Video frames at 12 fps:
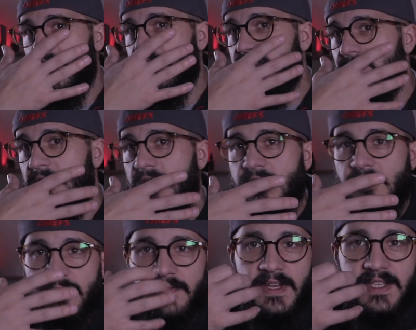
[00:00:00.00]
like your
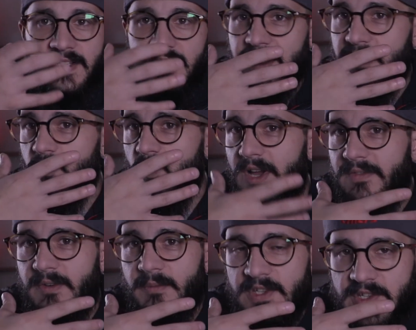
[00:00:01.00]
your face is getting wet
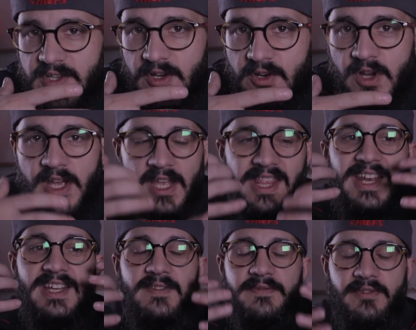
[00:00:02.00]
from the snow, and then
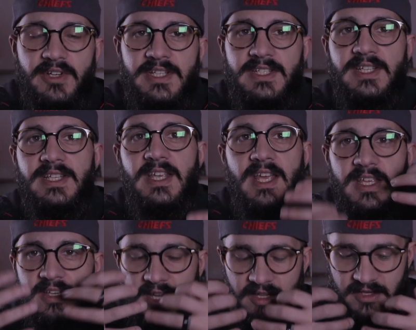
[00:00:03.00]
it's freezing.
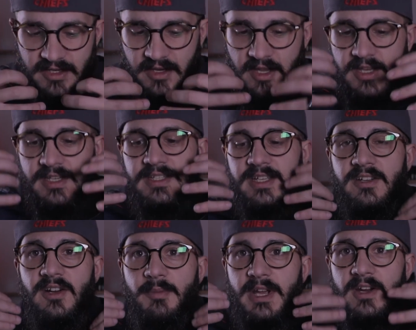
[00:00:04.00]
You got like
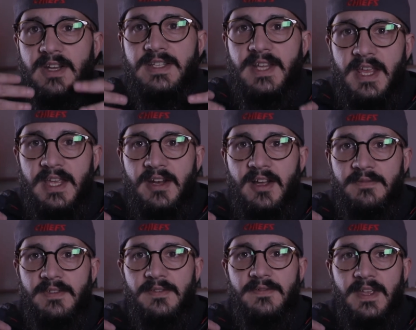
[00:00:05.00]
dingleberries hanging off
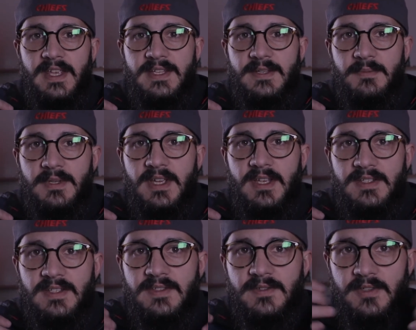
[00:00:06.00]
your face because
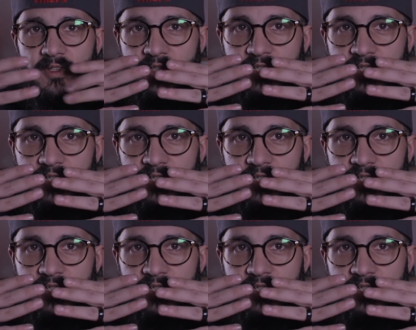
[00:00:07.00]
it's your